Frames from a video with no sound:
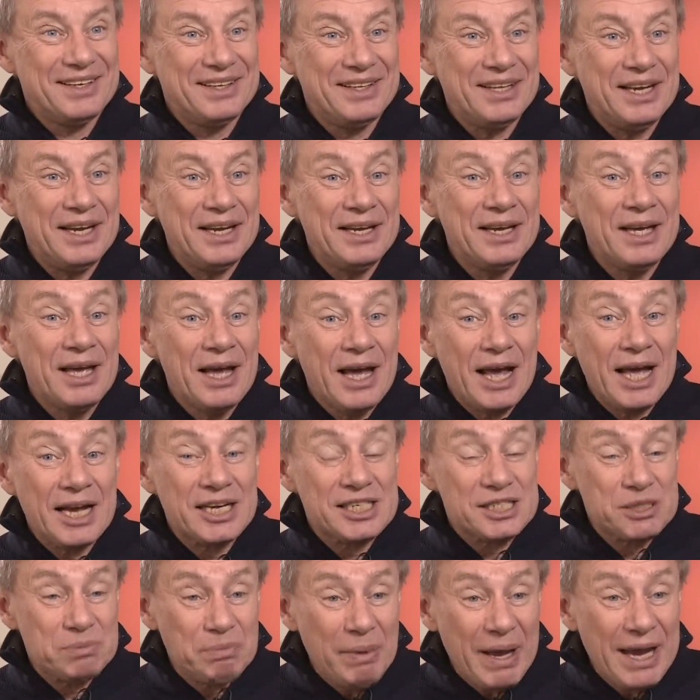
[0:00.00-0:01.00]
They
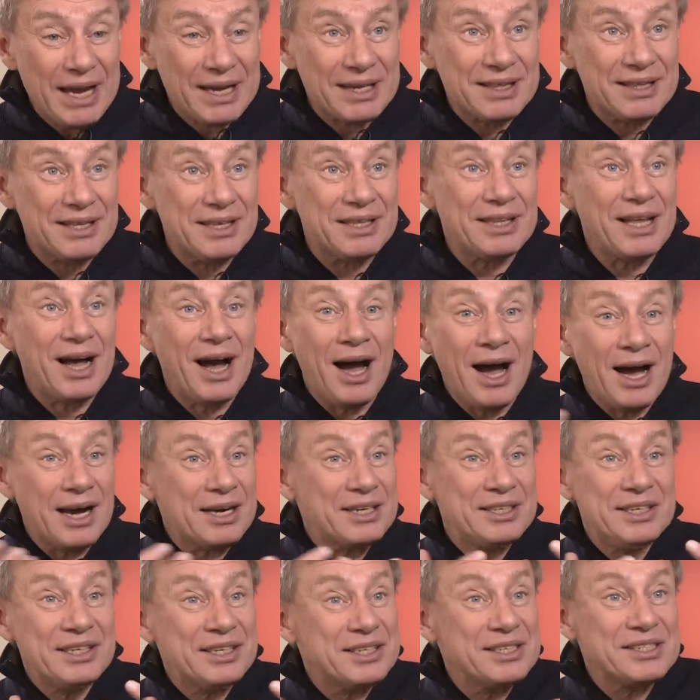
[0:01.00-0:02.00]
expect that
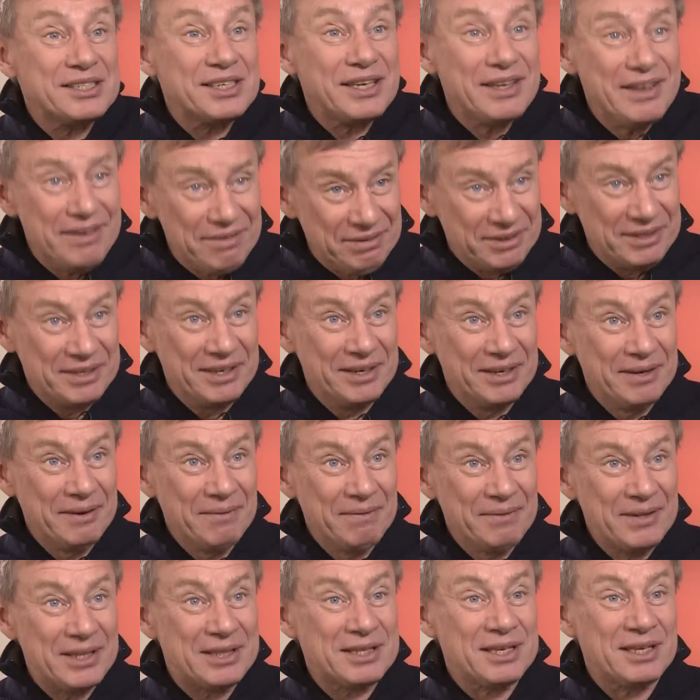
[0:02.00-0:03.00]
Arctic is even,
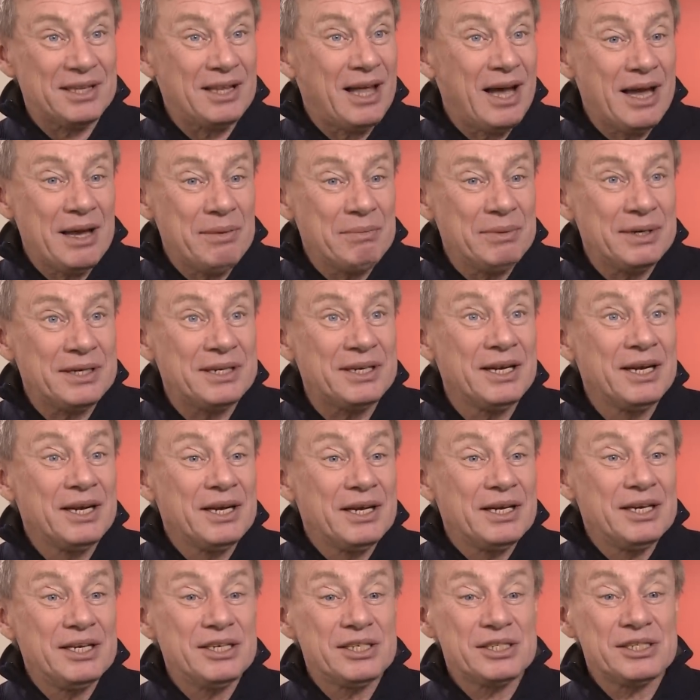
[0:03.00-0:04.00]
that climate
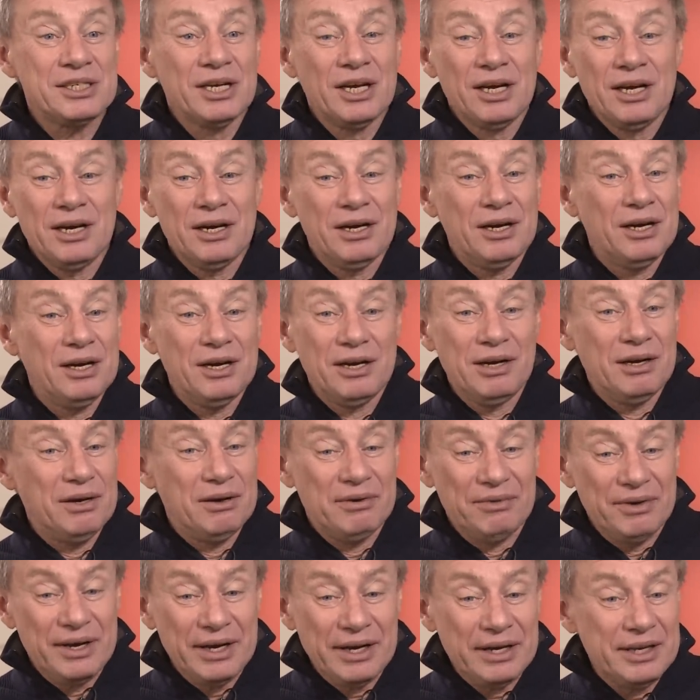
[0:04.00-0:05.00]
is
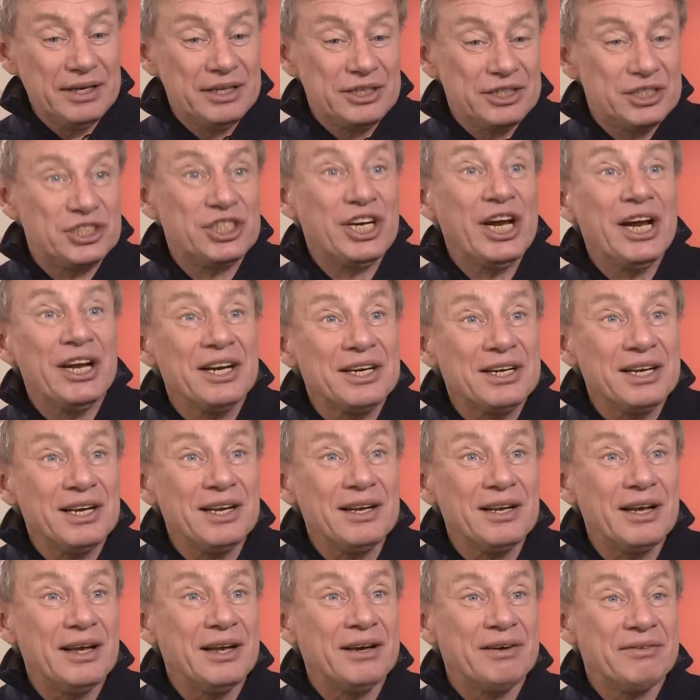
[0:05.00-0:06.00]
uh, very
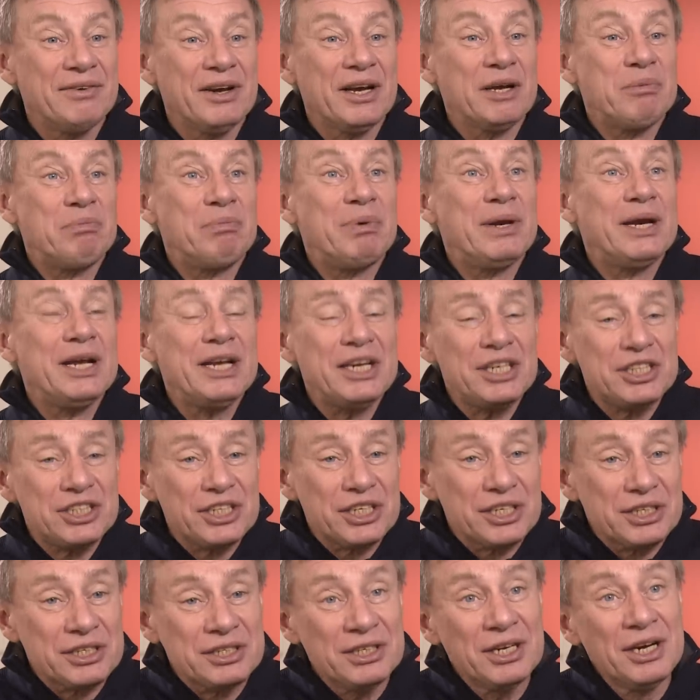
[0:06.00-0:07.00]
gentle and very
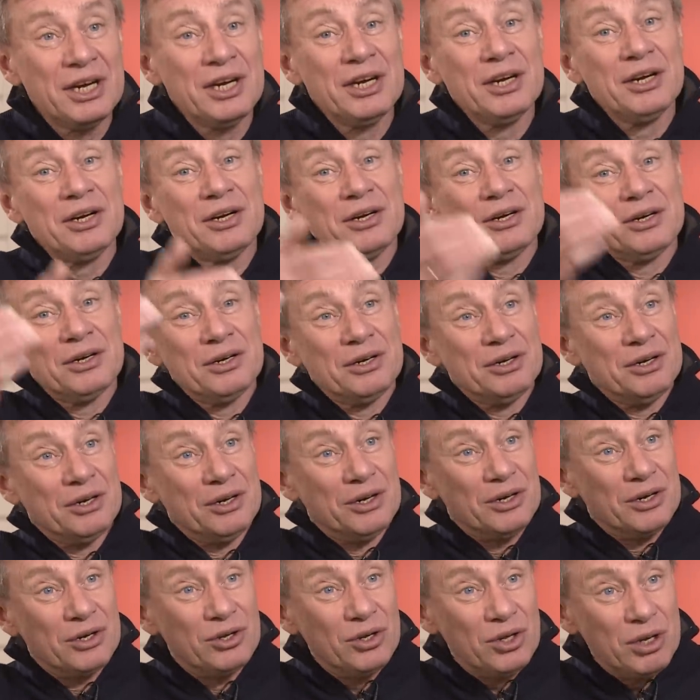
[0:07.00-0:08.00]
pleasant.
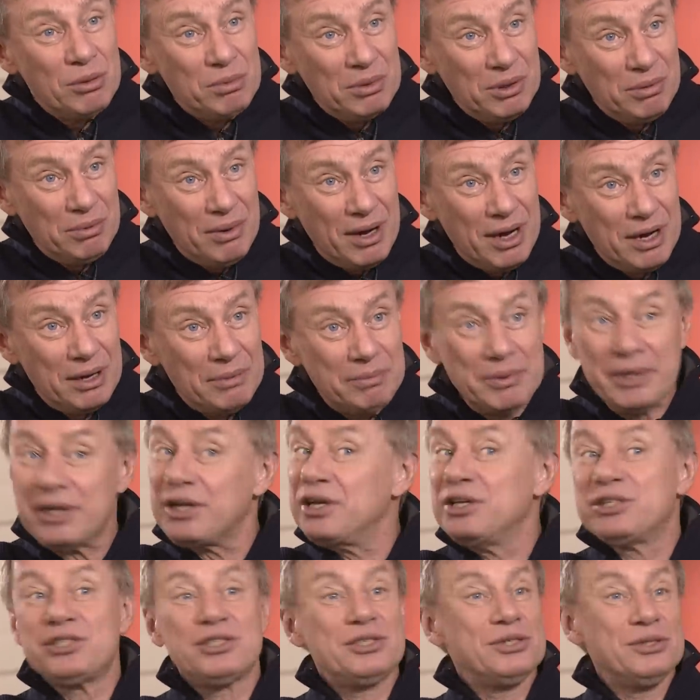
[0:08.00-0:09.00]
Global
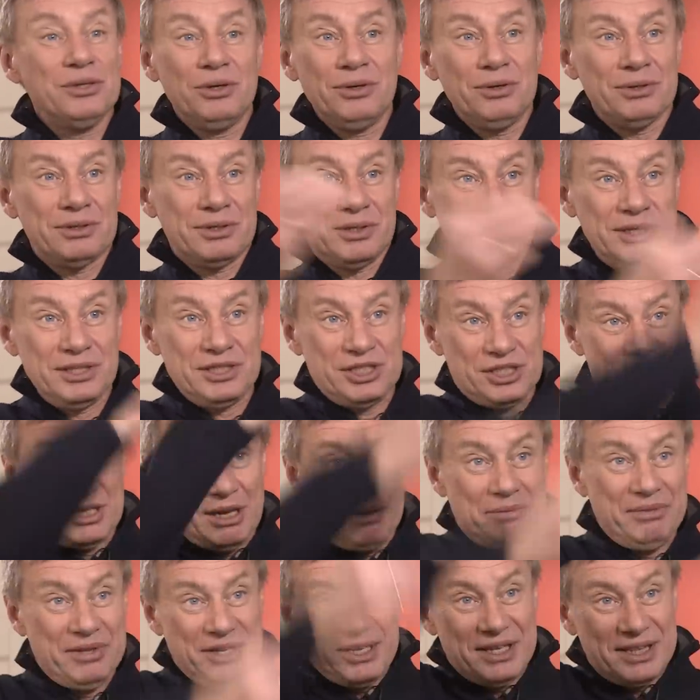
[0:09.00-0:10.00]
warming, it's not. It's
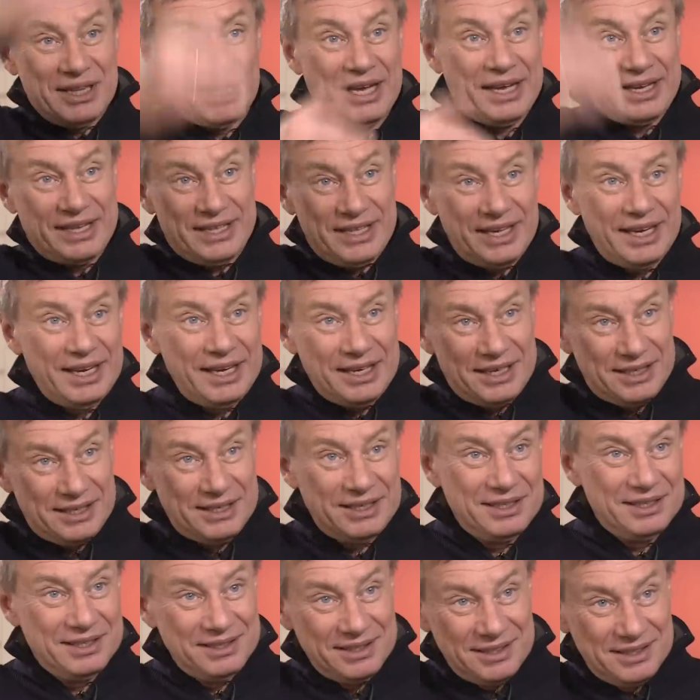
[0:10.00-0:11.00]
something like
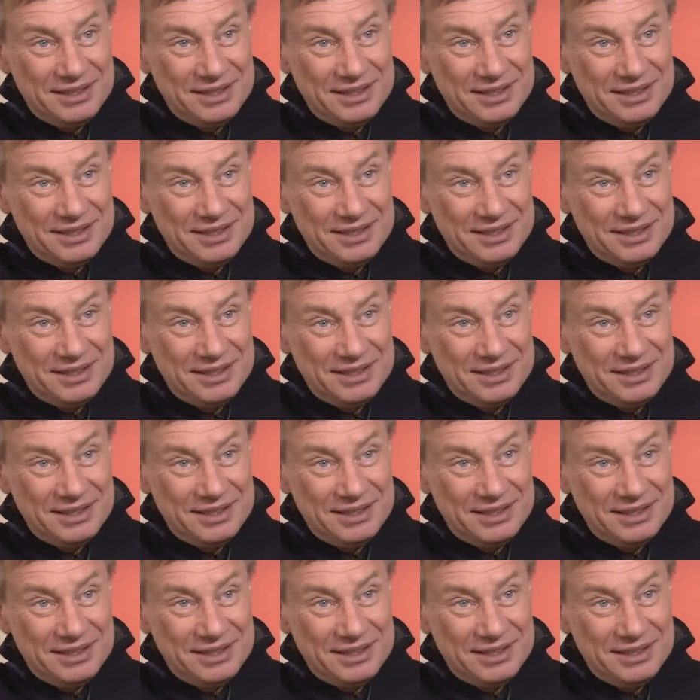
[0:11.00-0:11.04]
that.